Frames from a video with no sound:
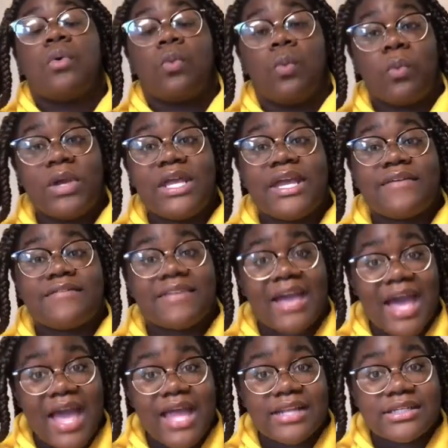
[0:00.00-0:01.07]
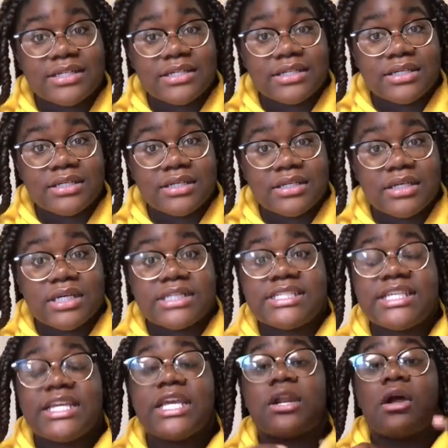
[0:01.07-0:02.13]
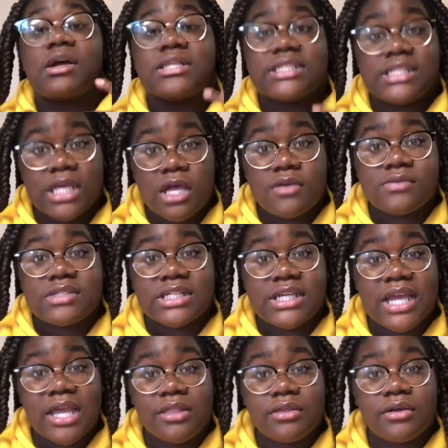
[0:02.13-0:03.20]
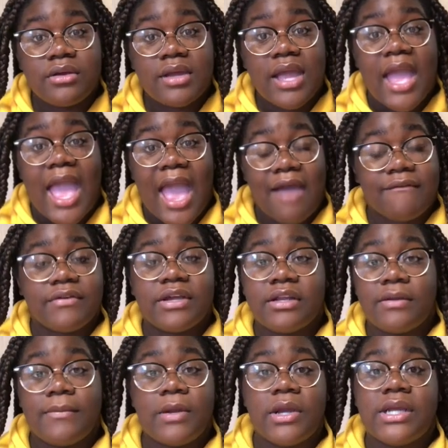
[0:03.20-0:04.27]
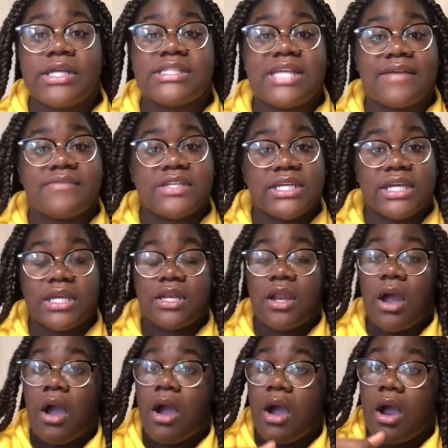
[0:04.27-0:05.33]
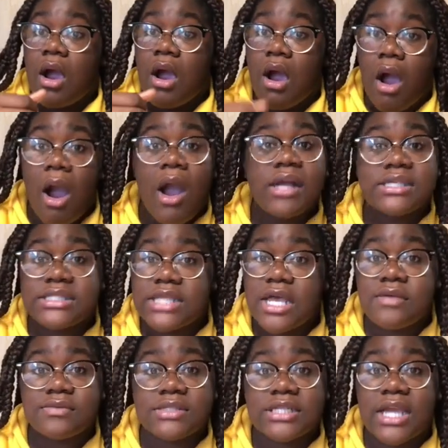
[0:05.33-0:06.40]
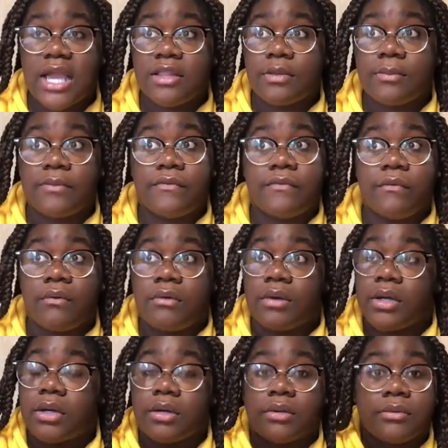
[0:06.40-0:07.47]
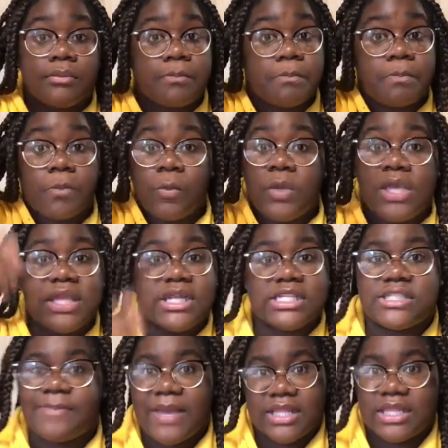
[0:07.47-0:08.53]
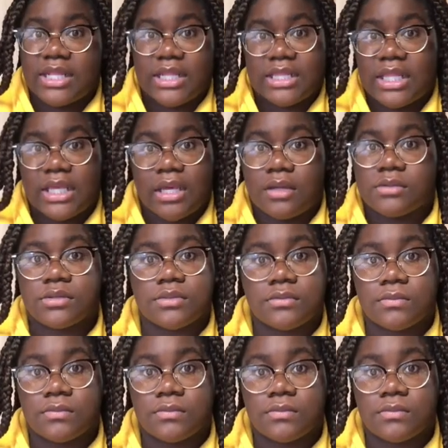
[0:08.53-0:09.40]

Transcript: We have got to get ourselves together. African Americans have to get ourselves together before we can expect anything else.